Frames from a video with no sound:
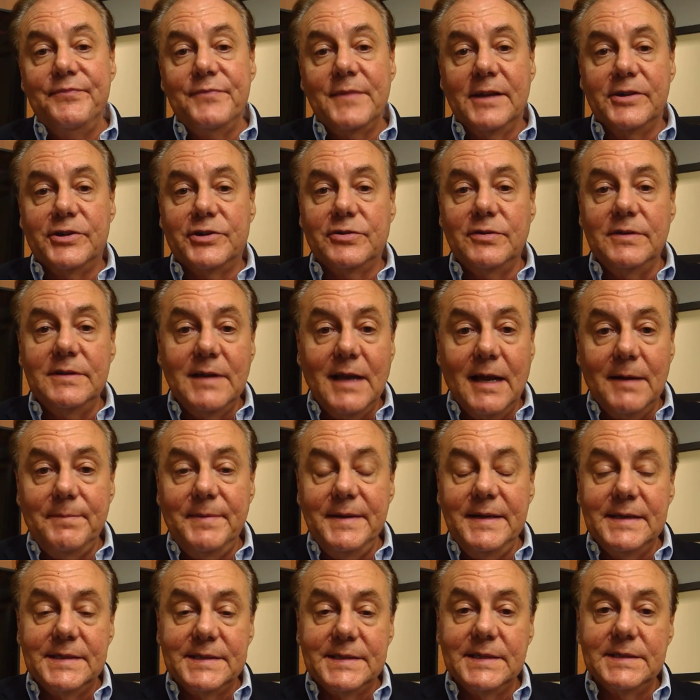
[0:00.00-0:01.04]
It should not
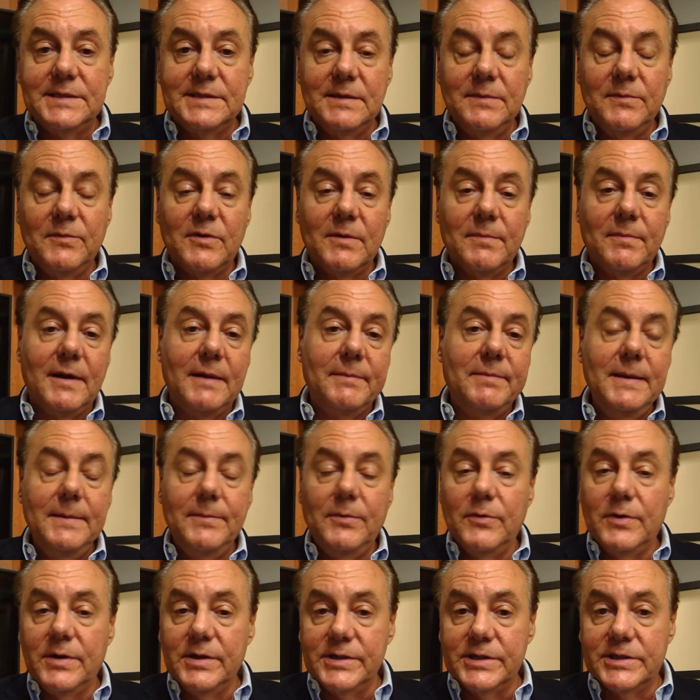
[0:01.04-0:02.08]
be a system whereby
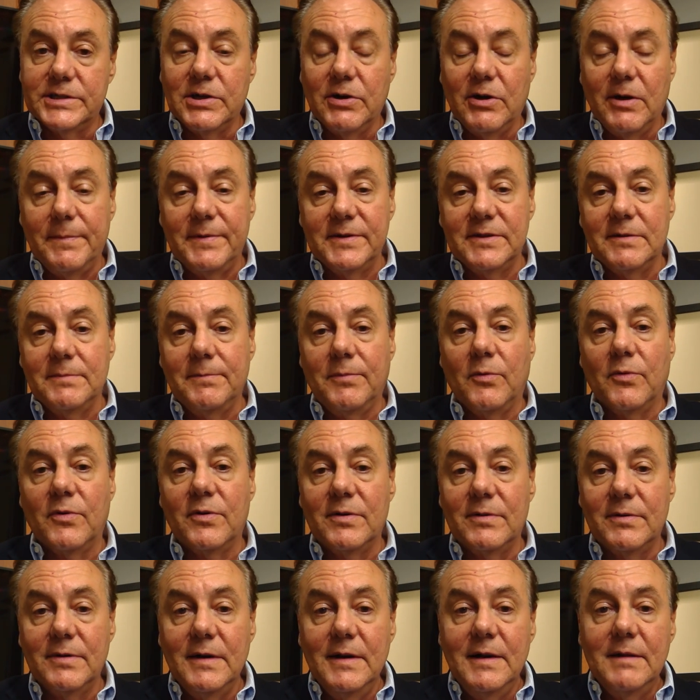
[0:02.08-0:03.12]
people can show up at the
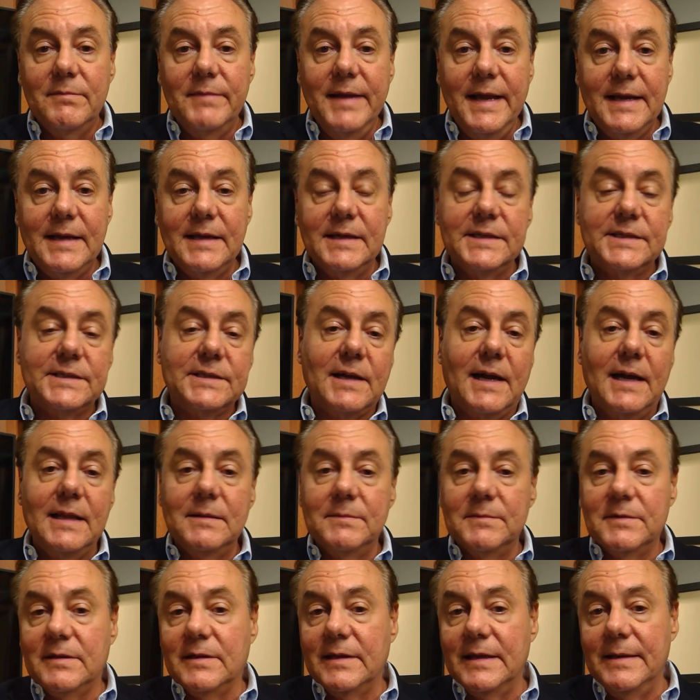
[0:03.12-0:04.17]
border, make an
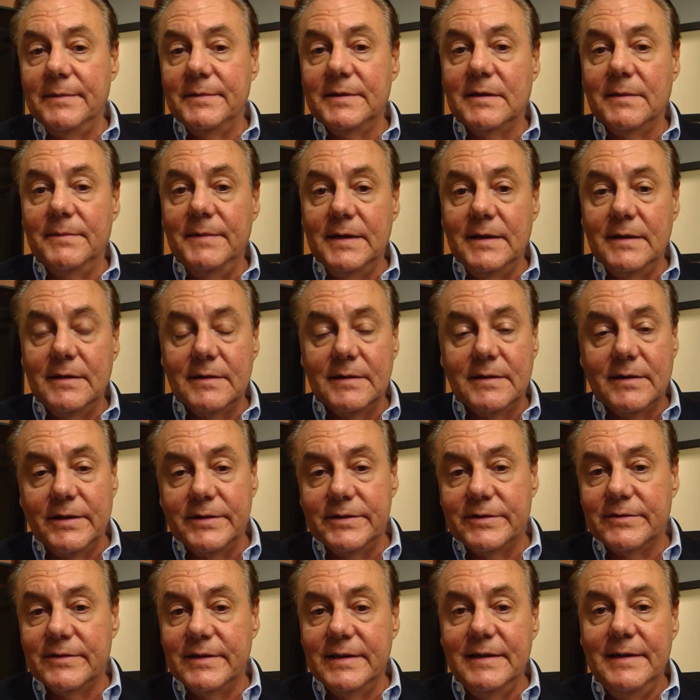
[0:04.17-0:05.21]
asylum claim, come into the
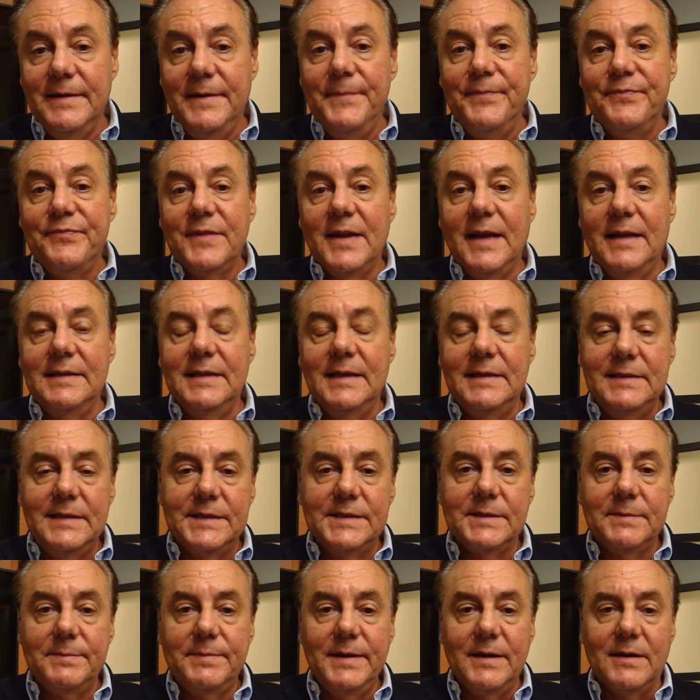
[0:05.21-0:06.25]
country, and then
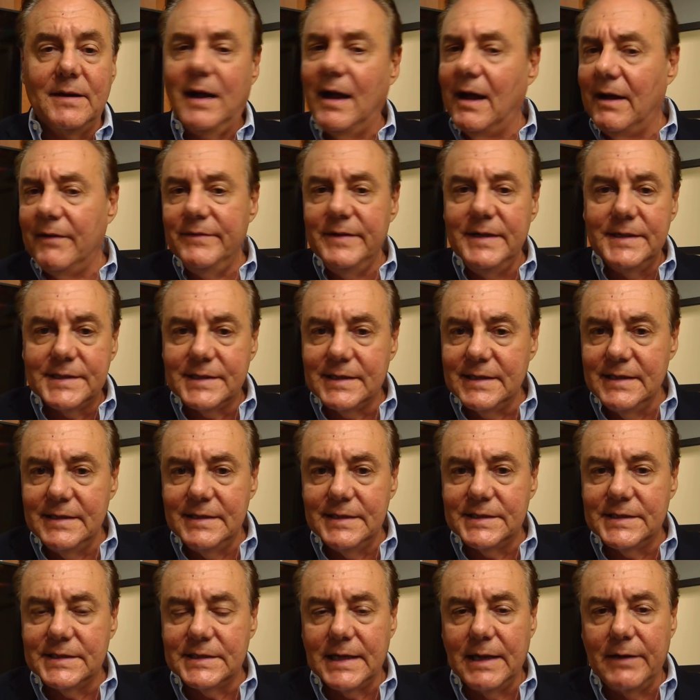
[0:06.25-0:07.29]
disappear. Obviously,
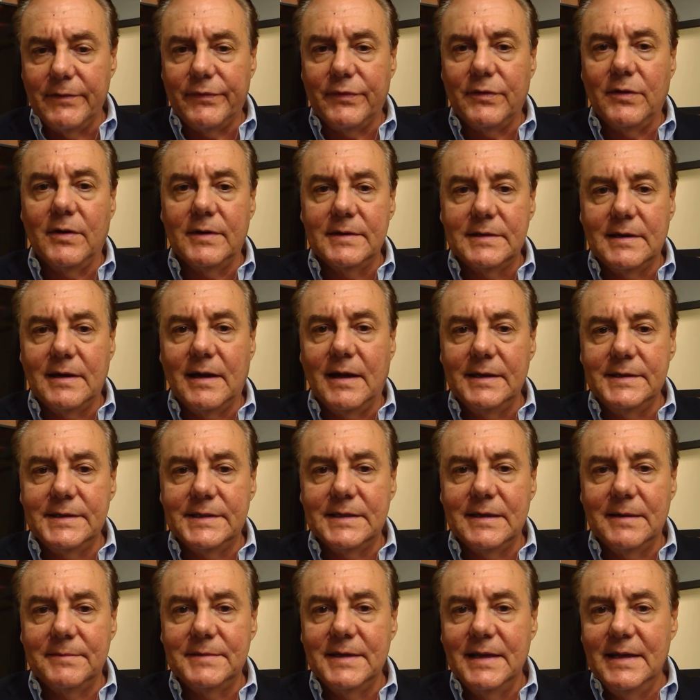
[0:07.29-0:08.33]
this is a flawed
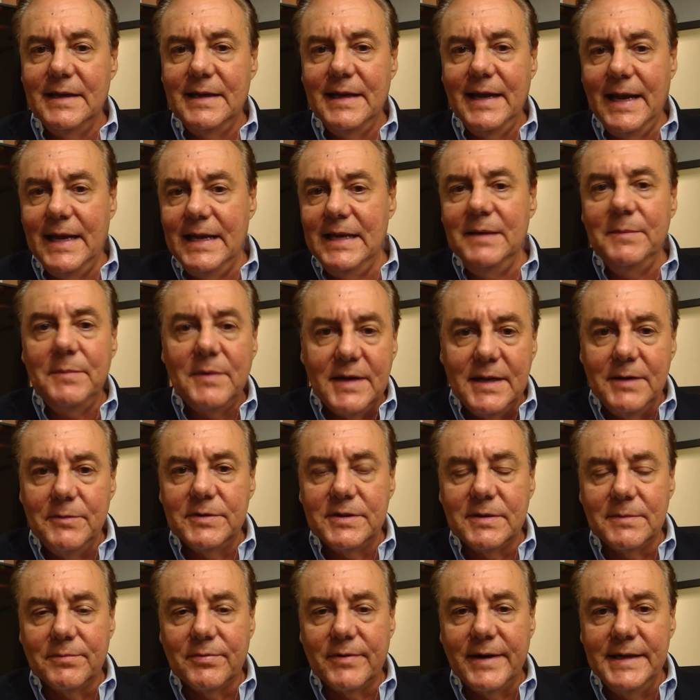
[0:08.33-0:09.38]
concept. Anybody
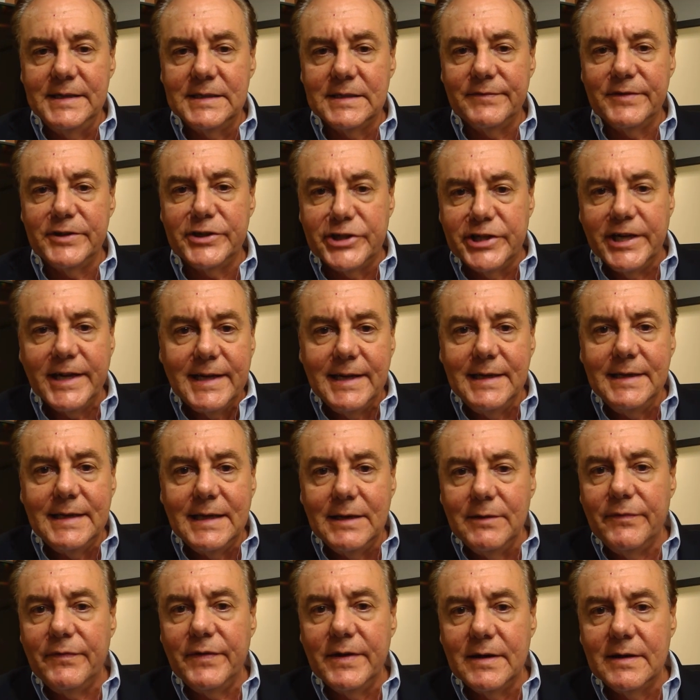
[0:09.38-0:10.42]
with the brains of a chicken
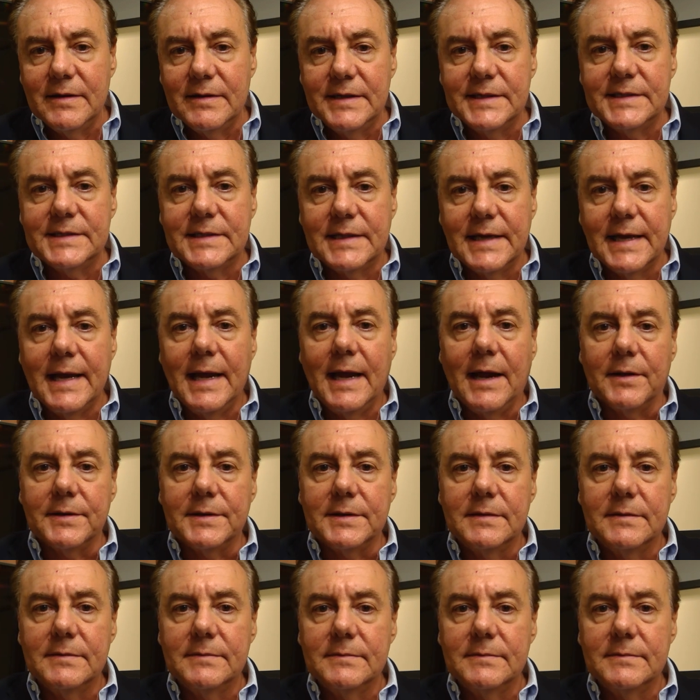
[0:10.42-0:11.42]
can figure this thing out.